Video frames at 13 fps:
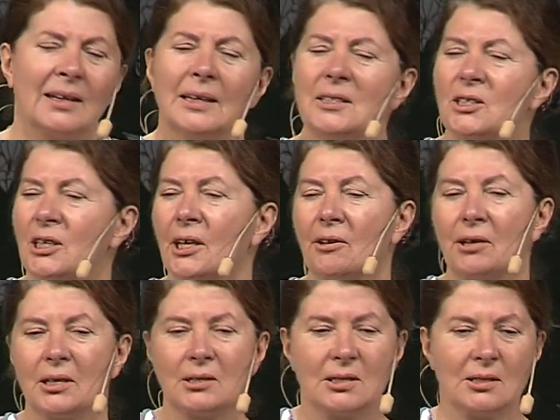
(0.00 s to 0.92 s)

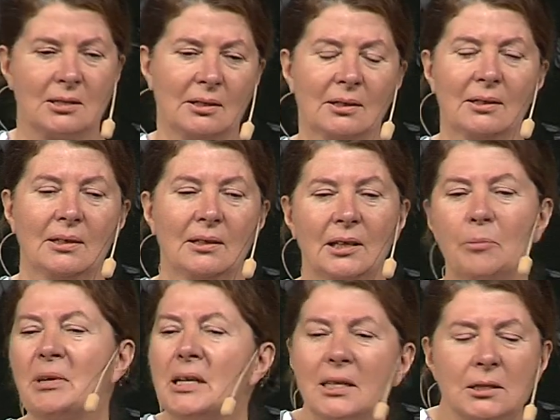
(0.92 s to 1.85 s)
interior design.
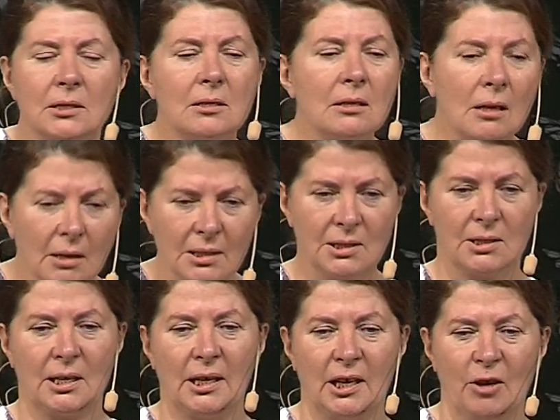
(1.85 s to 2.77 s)
I mean, it's nice
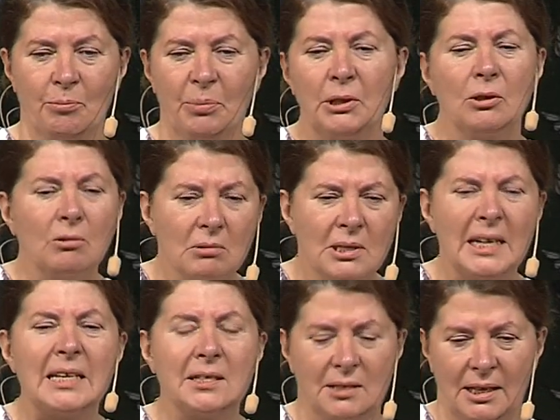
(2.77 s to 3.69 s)
to have, but not
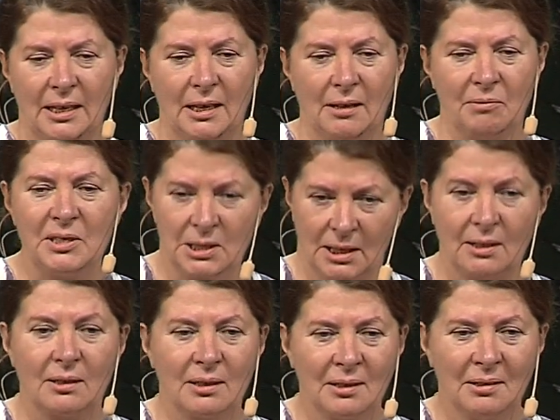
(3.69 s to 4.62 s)
need to have, is it?